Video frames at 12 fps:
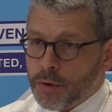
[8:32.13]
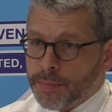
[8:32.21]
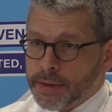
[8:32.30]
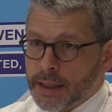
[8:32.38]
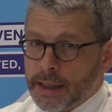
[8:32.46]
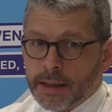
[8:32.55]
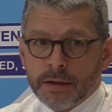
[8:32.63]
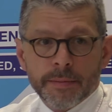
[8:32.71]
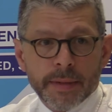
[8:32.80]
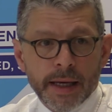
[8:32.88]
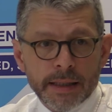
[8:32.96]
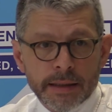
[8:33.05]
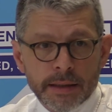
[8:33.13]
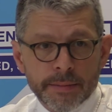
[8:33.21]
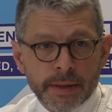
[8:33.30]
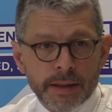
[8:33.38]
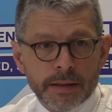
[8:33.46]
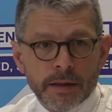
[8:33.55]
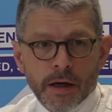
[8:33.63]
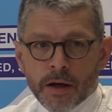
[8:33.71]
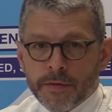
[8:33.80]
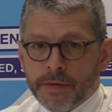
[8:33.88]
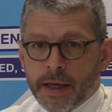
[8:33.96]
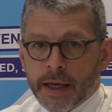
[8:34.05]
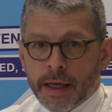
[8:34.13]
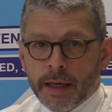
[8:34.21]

obtain some estimates of